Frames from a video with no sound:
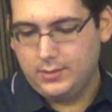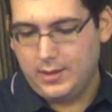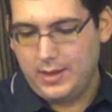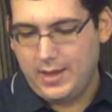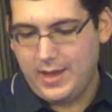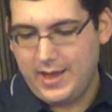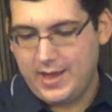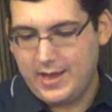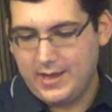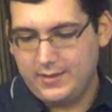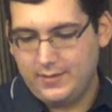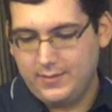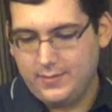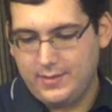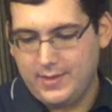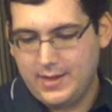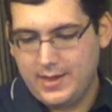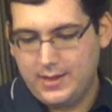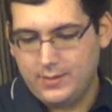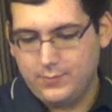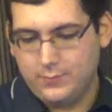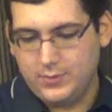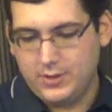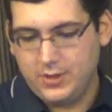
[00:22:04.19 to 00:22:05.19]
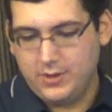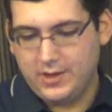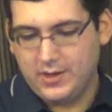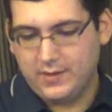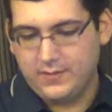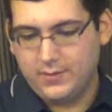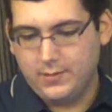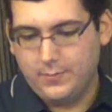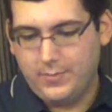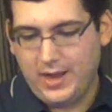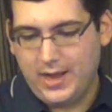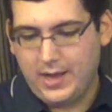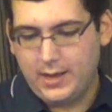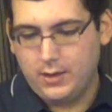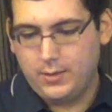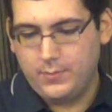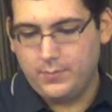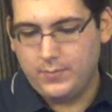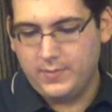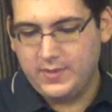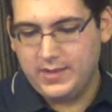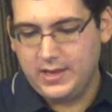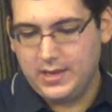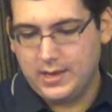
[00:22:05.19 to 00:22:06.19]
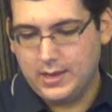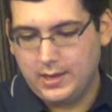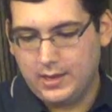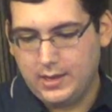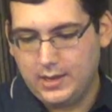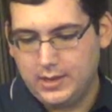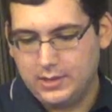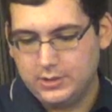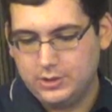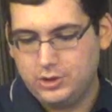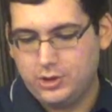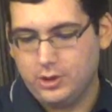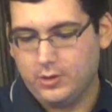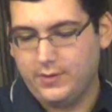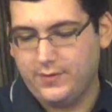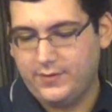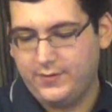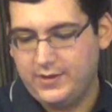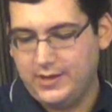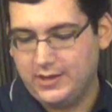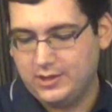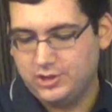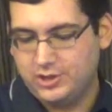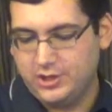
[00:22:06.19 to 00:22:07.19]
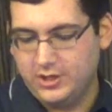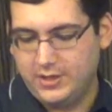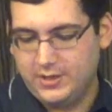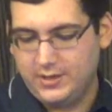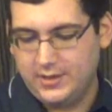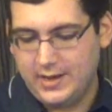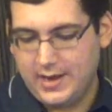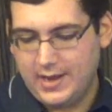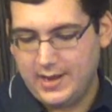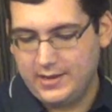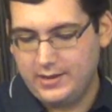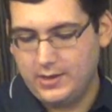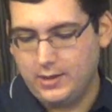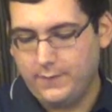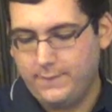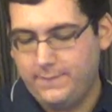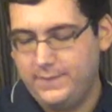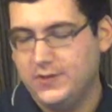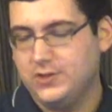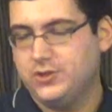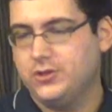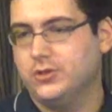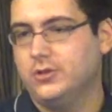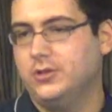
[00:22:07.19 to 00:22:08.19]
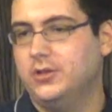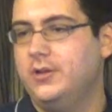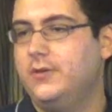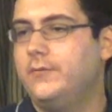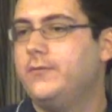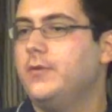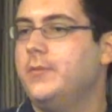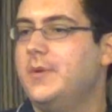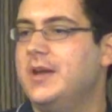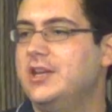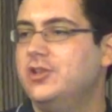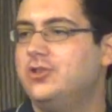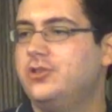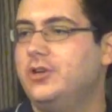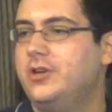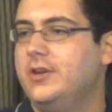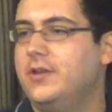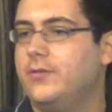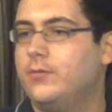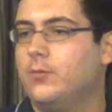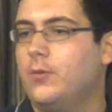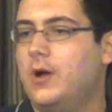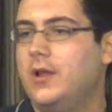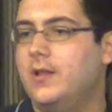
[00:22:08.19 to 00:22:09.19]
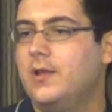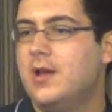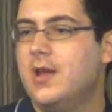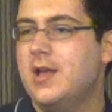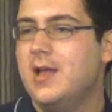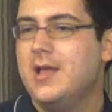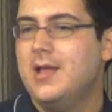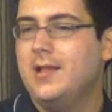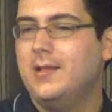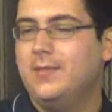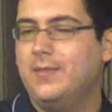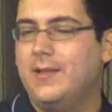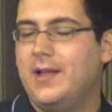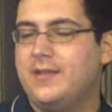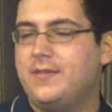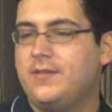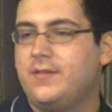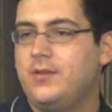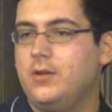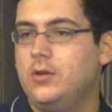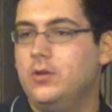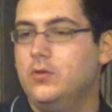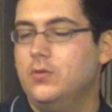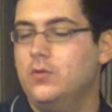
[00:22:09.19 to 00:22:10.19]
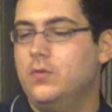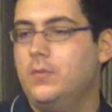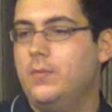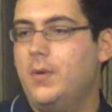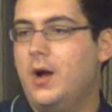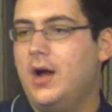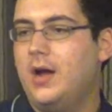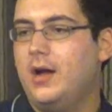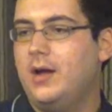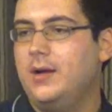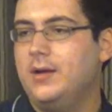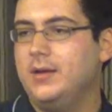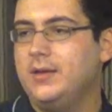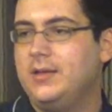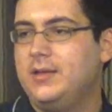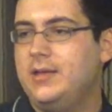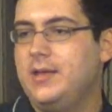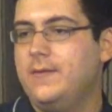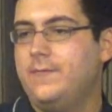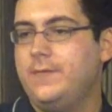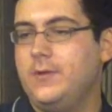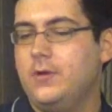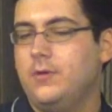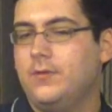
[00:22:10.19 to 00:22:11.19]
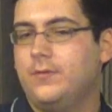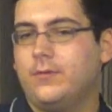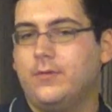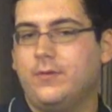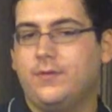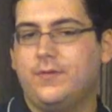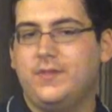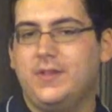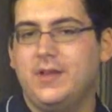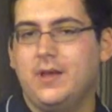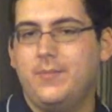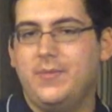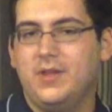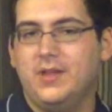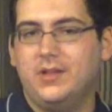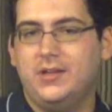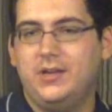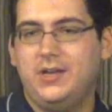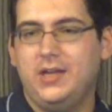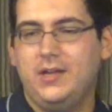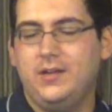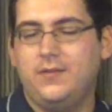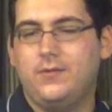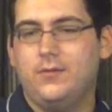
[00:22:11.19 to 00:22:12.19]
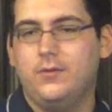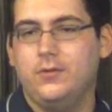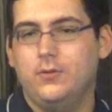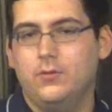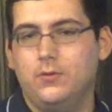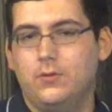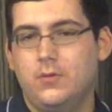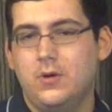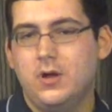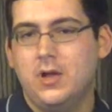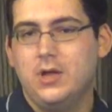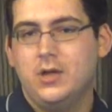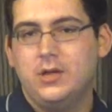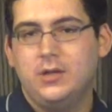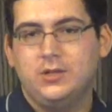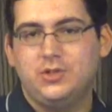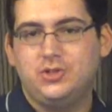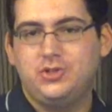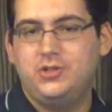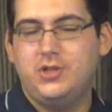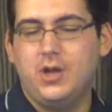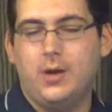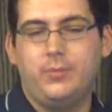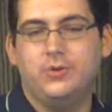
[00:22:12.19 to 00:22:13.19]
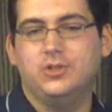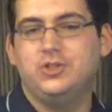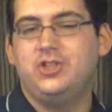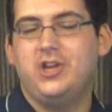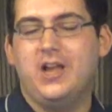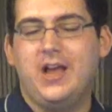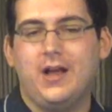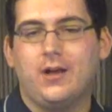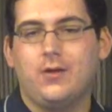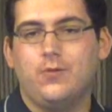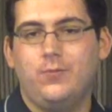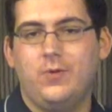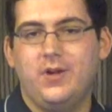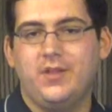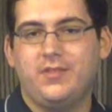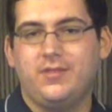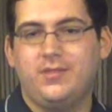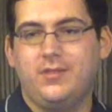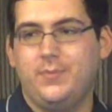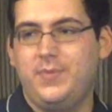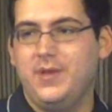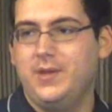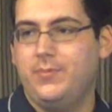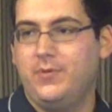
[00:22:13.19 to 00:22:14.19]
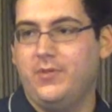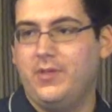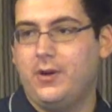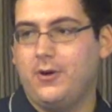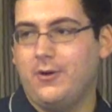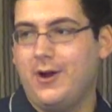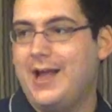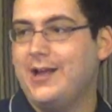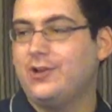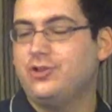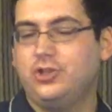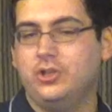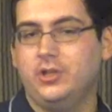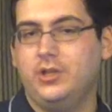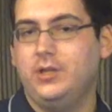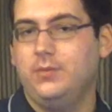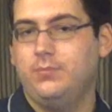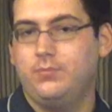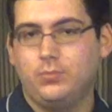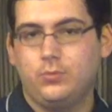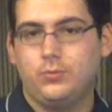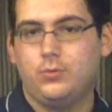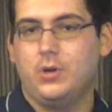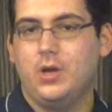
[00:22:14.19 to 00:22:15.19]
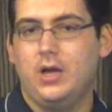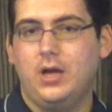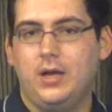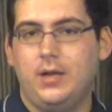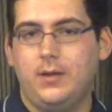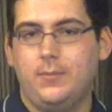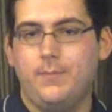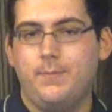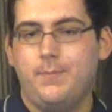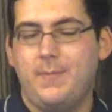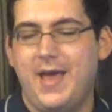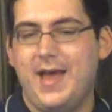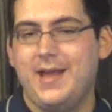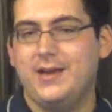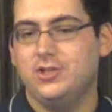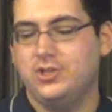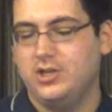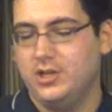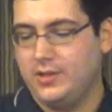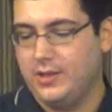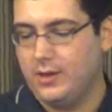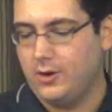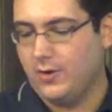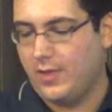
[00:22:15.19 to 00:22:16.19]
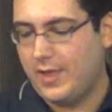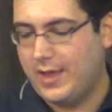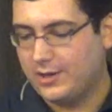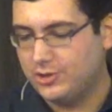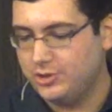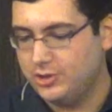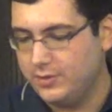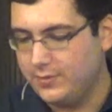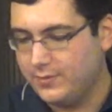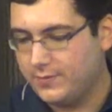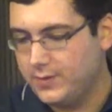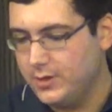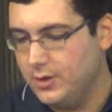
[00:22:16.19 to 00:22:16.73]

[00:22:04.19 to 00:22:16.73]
And then when you get to the bottom, the jurisdiction and official information is what lets you give users the ability to double check with the people that are actually managing their elections.